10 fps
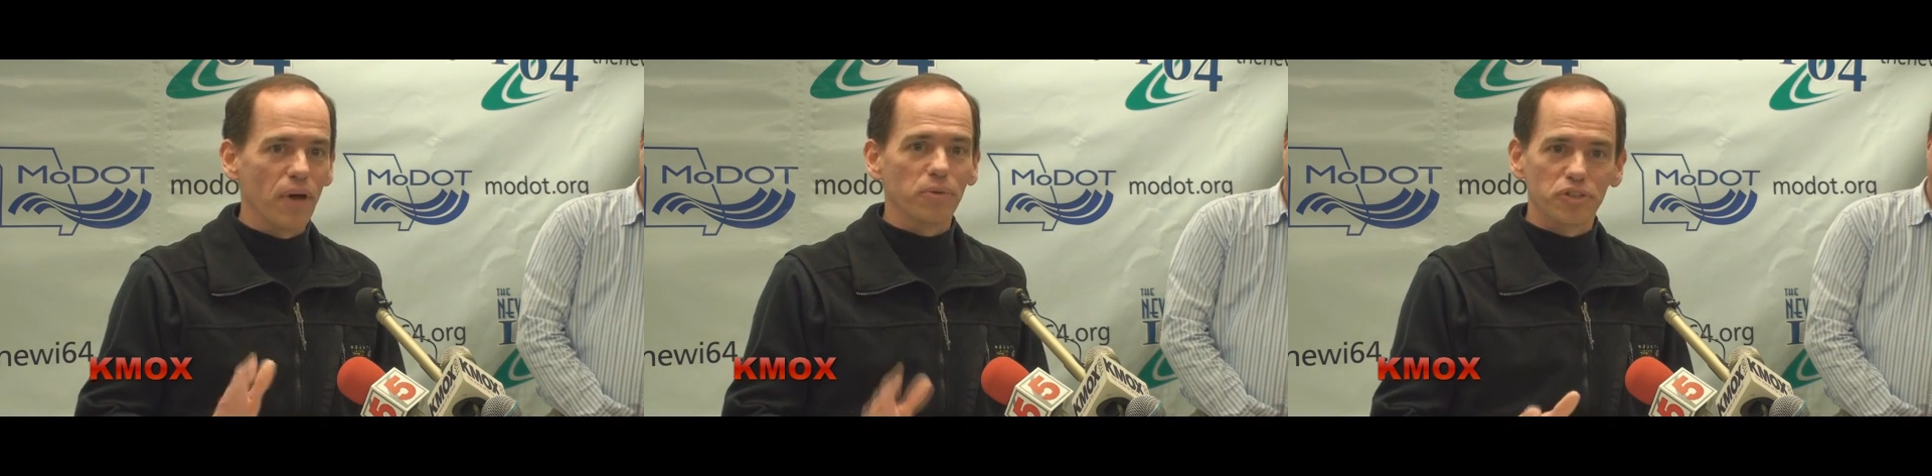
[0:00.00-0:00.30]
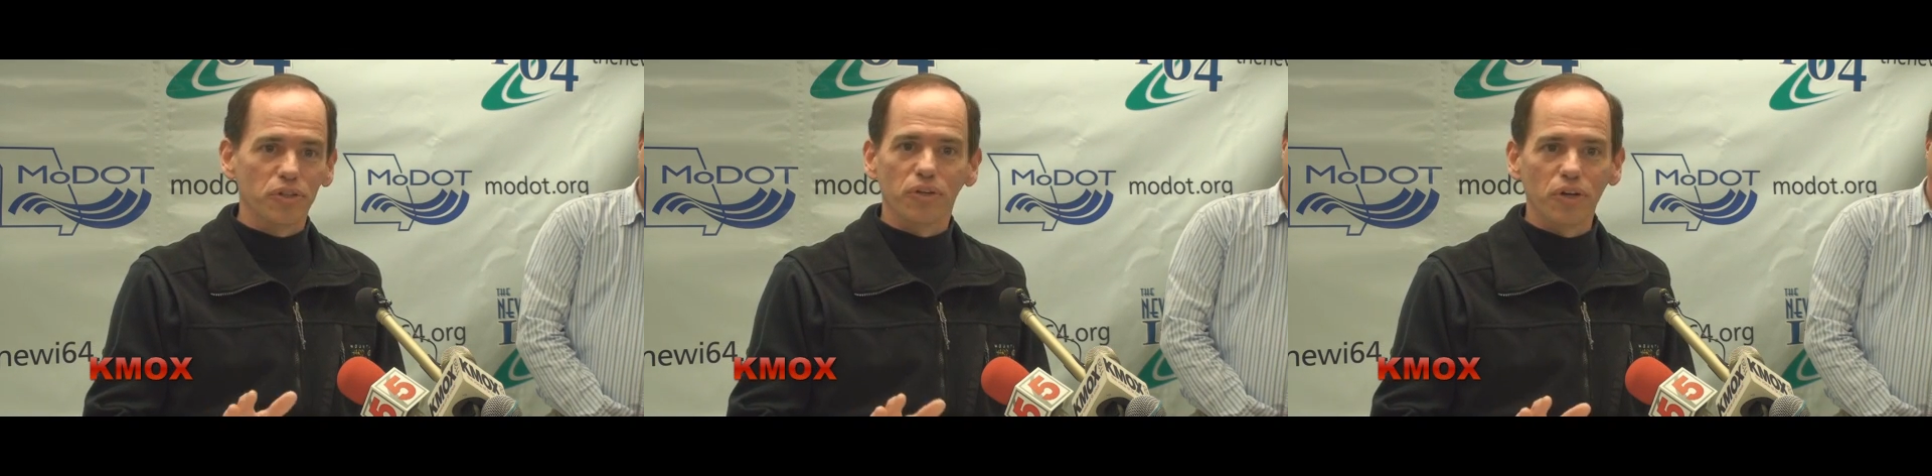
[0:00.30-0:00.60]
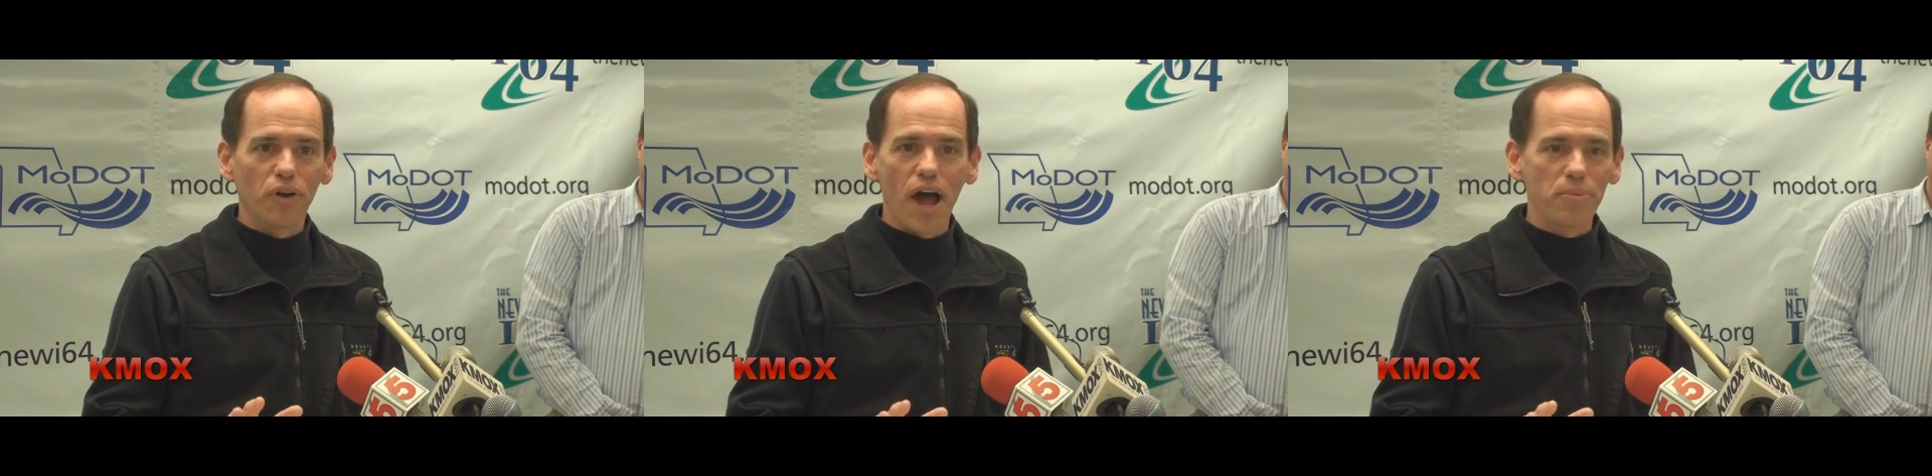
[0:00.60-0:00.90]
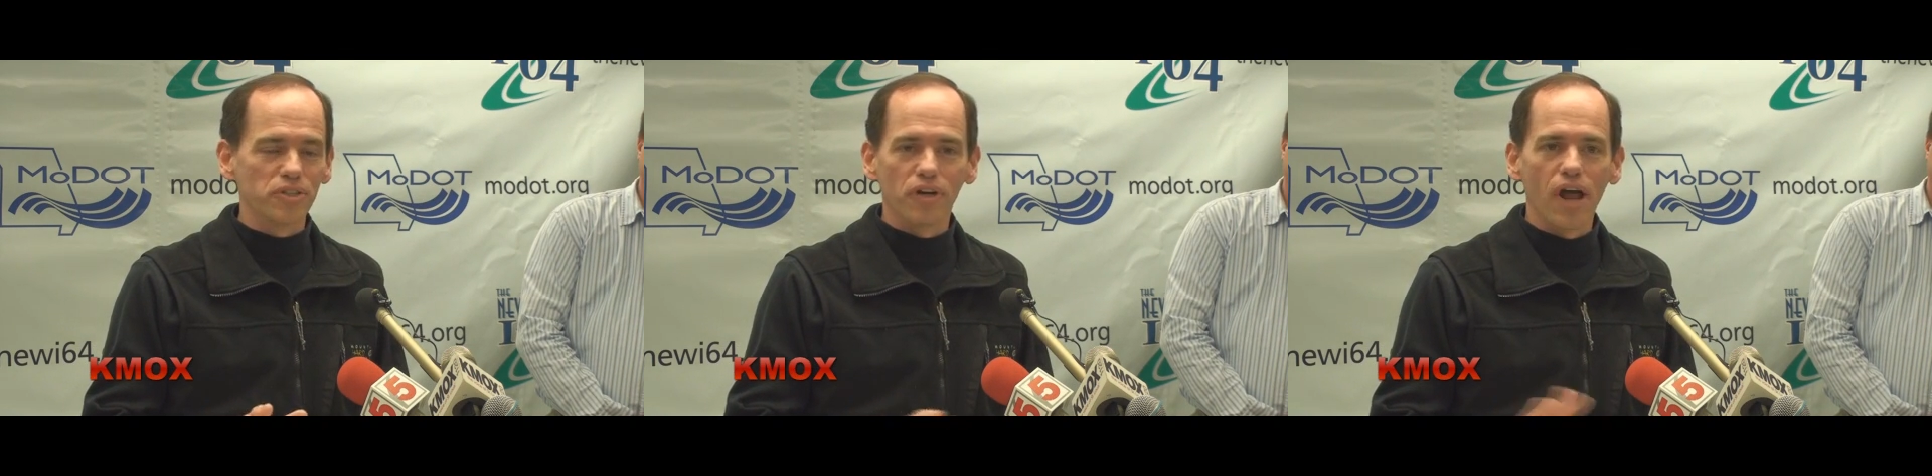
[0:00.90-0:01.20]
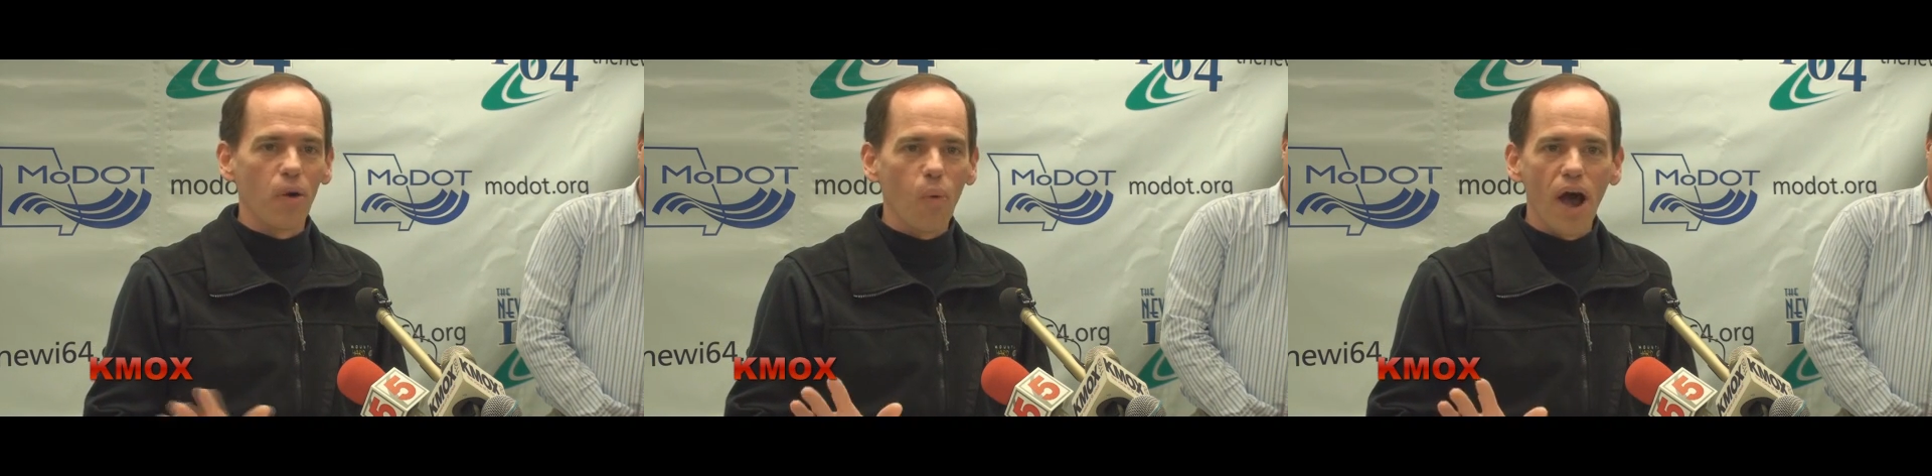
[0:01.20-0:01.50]
that was still a good option
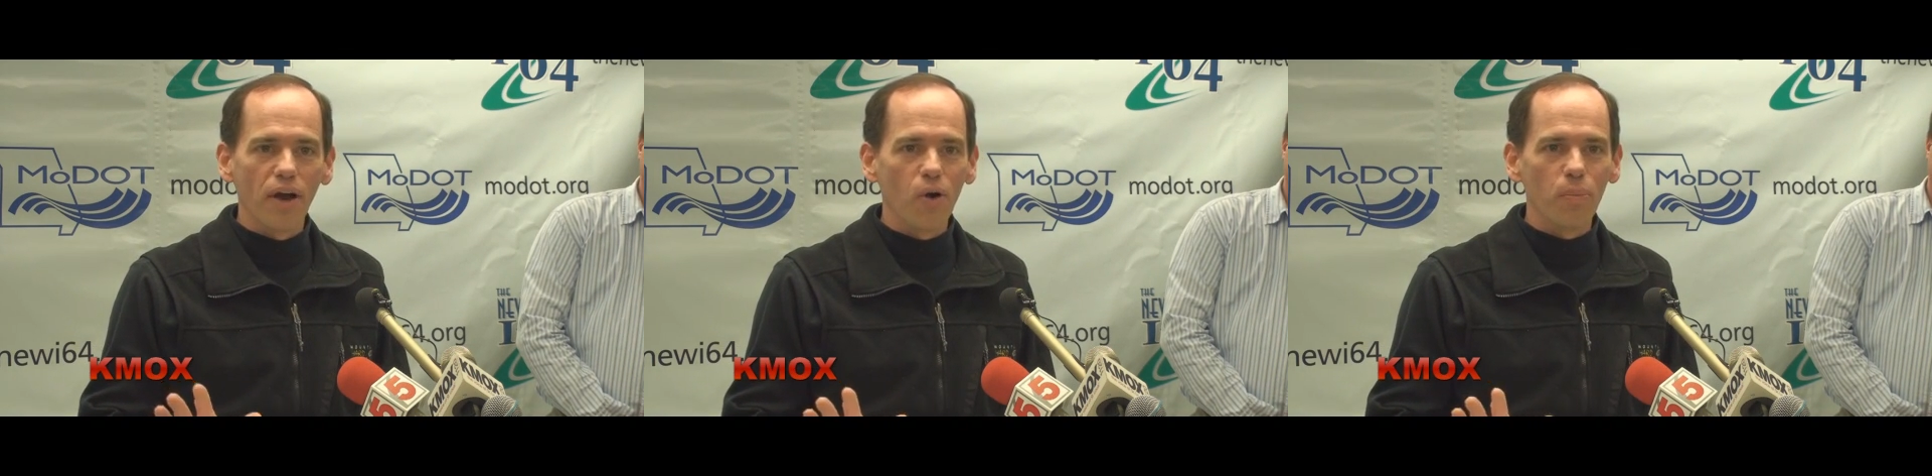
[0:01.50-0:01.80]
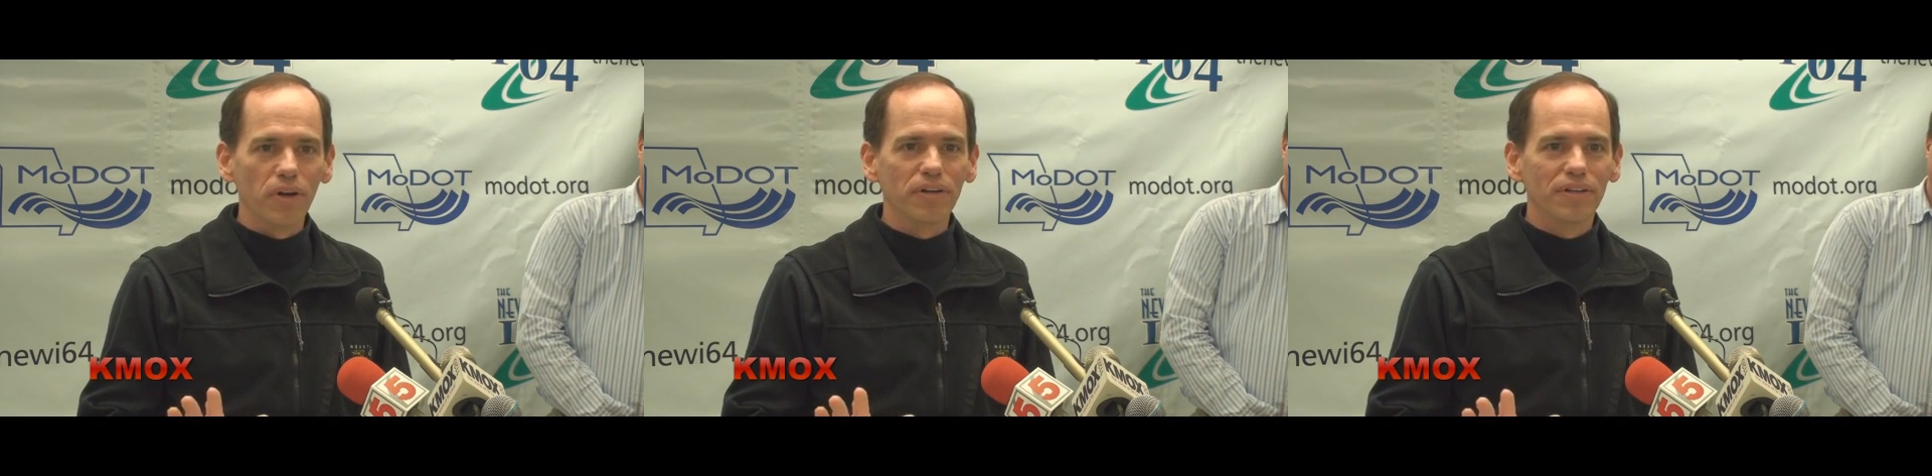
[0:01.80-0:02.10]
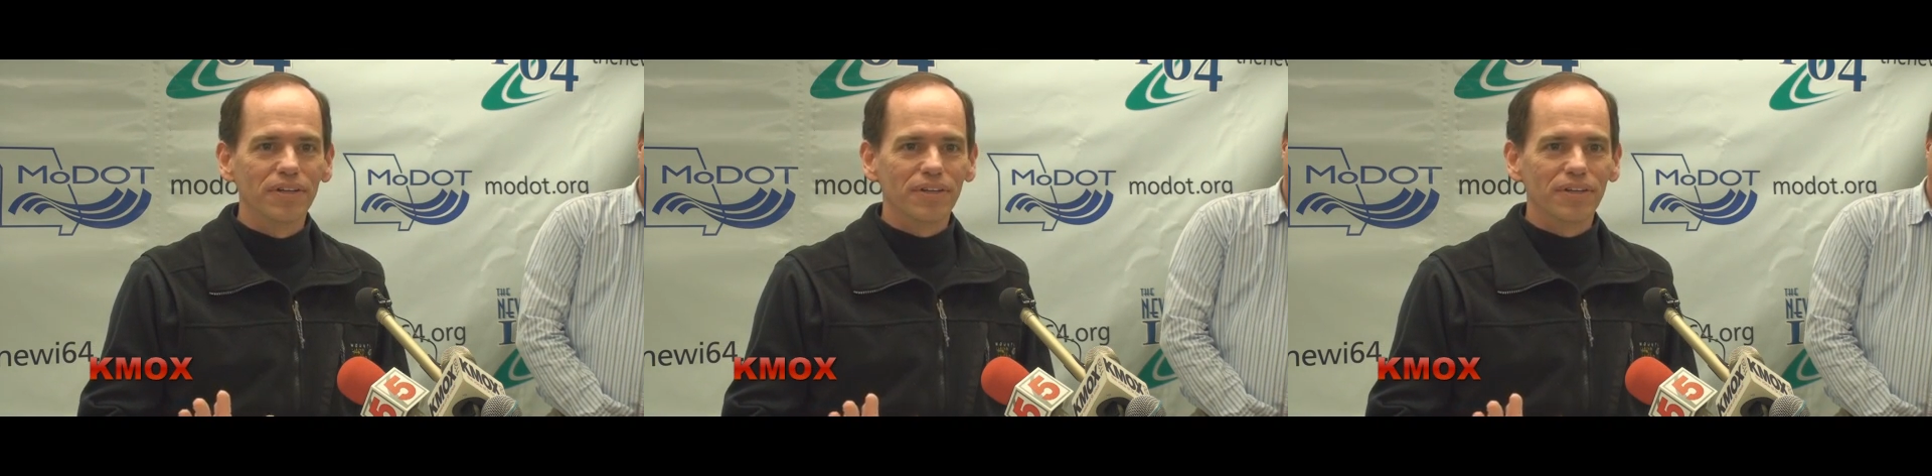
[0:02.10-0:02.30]
tonight, wide open.